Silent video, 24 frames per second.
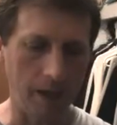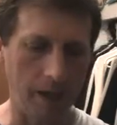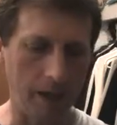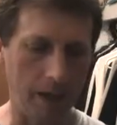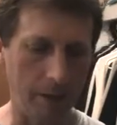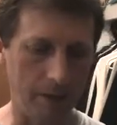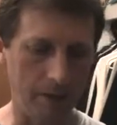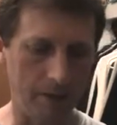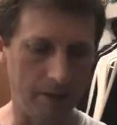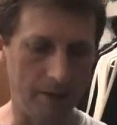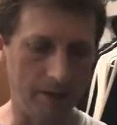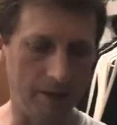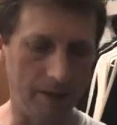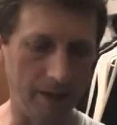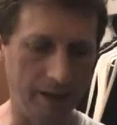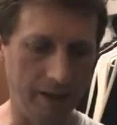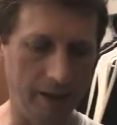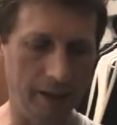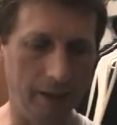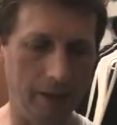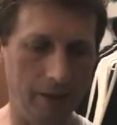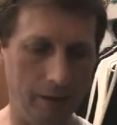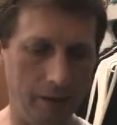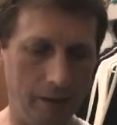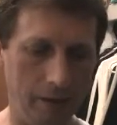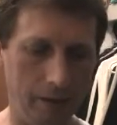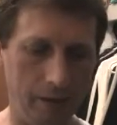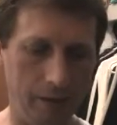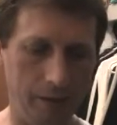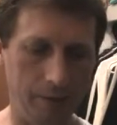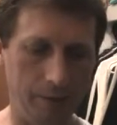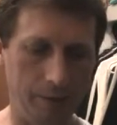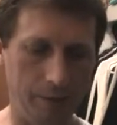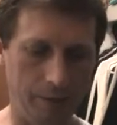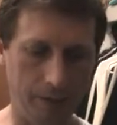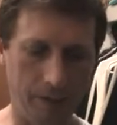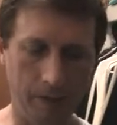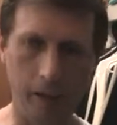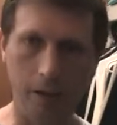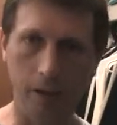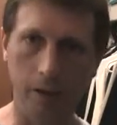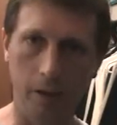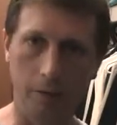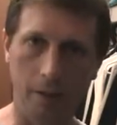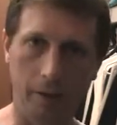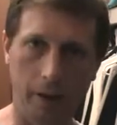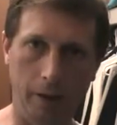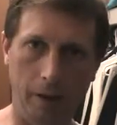I was thinking
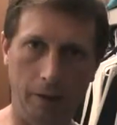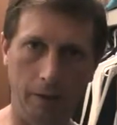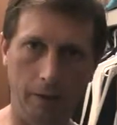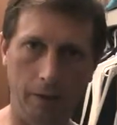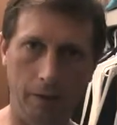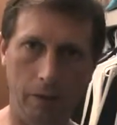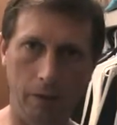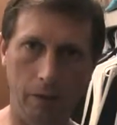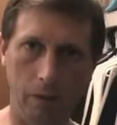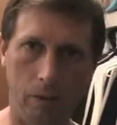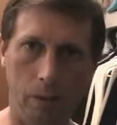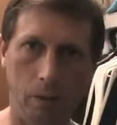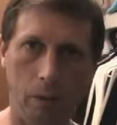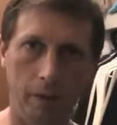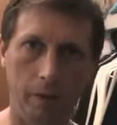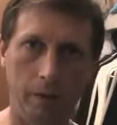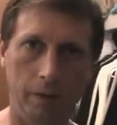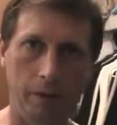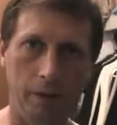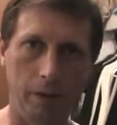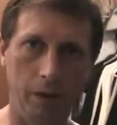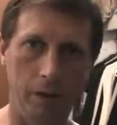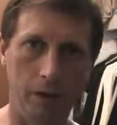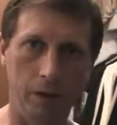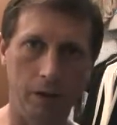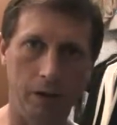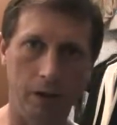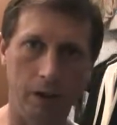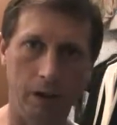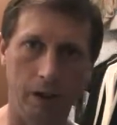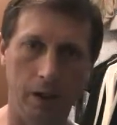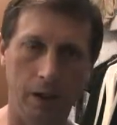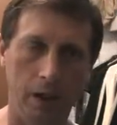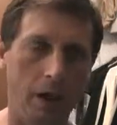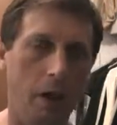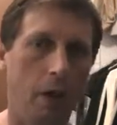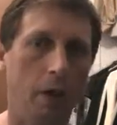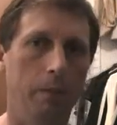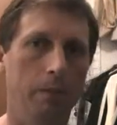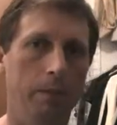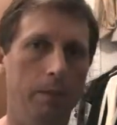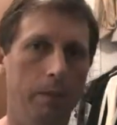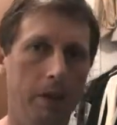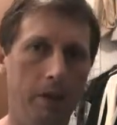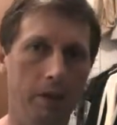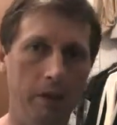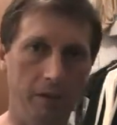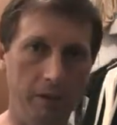particularly about the one
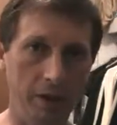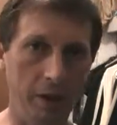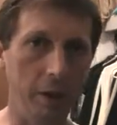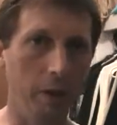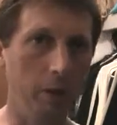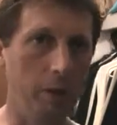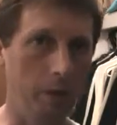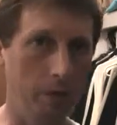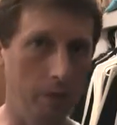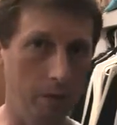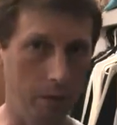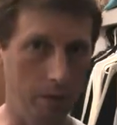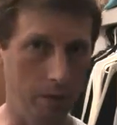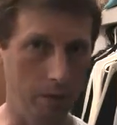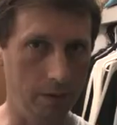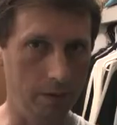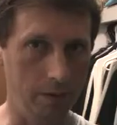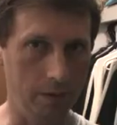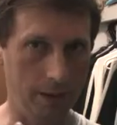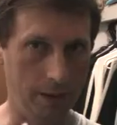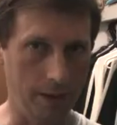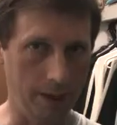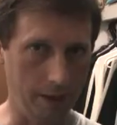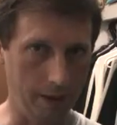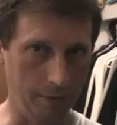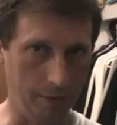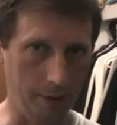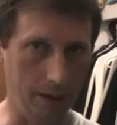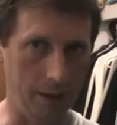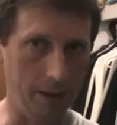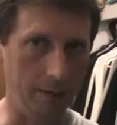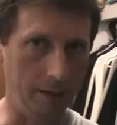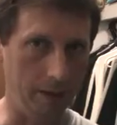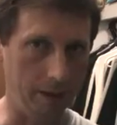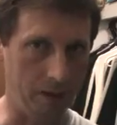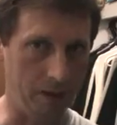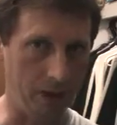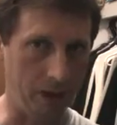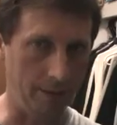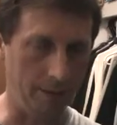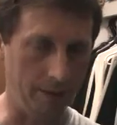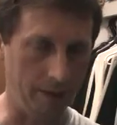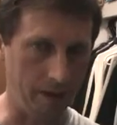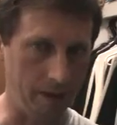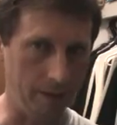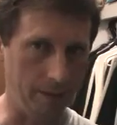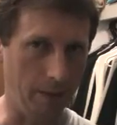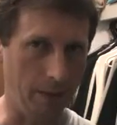in the video that I made about
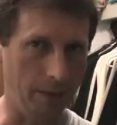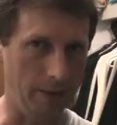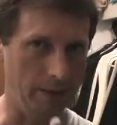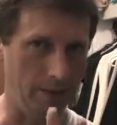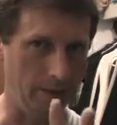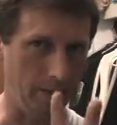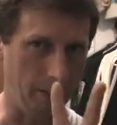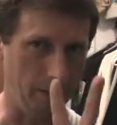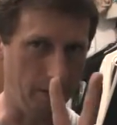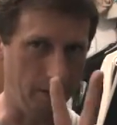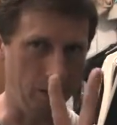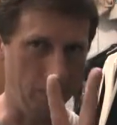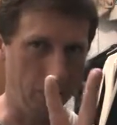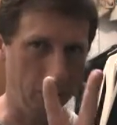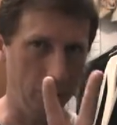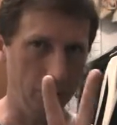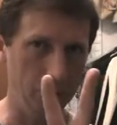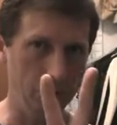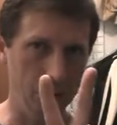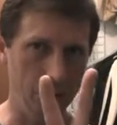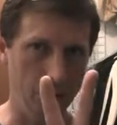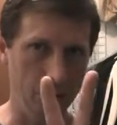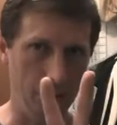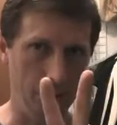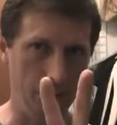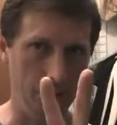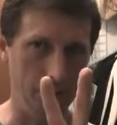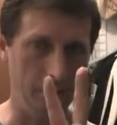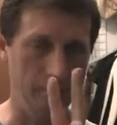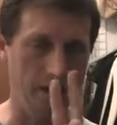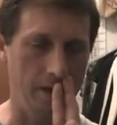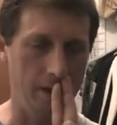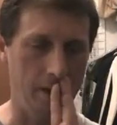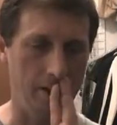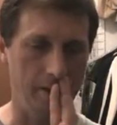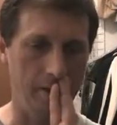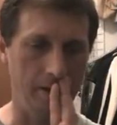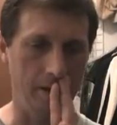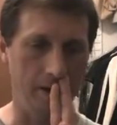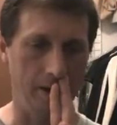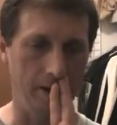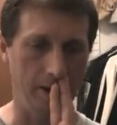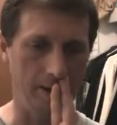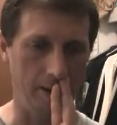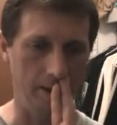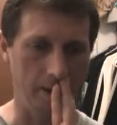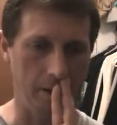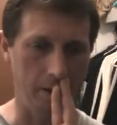Japanese bosses. I used two terms
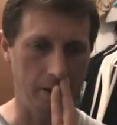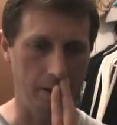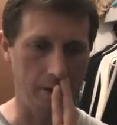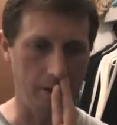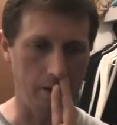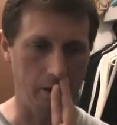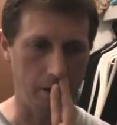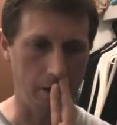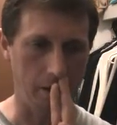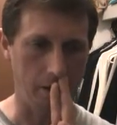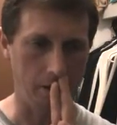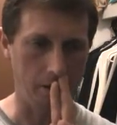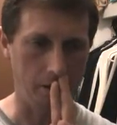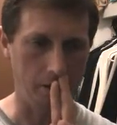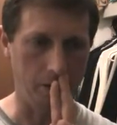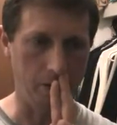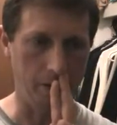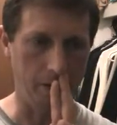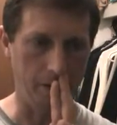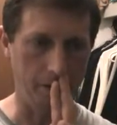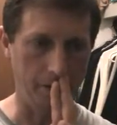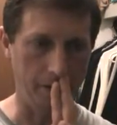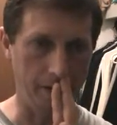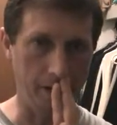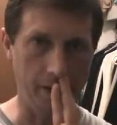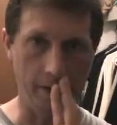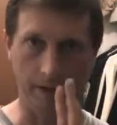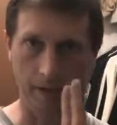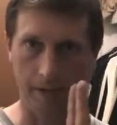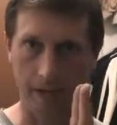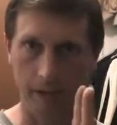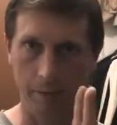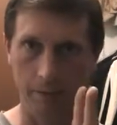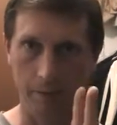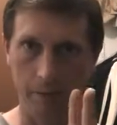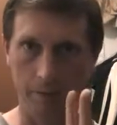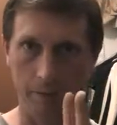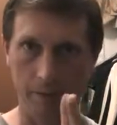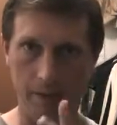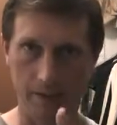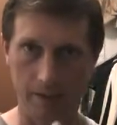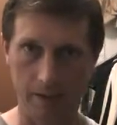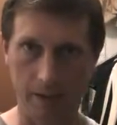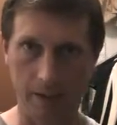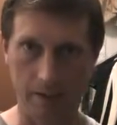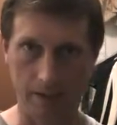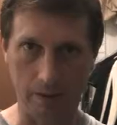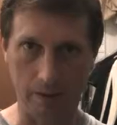that stood out. They kind of came to
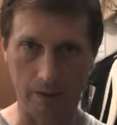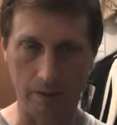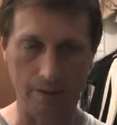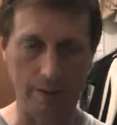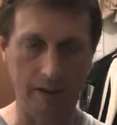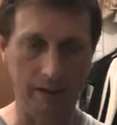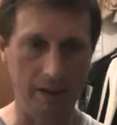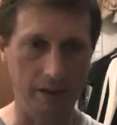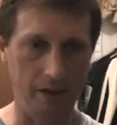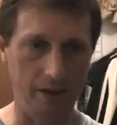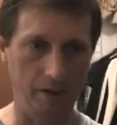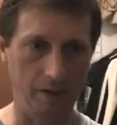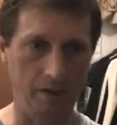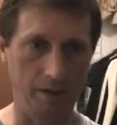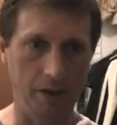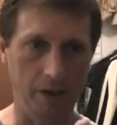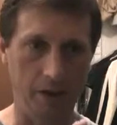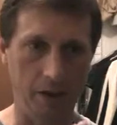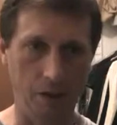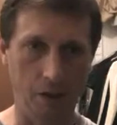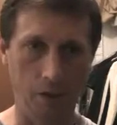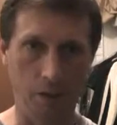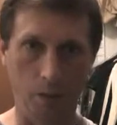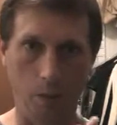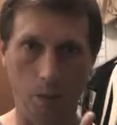me as I was making the video.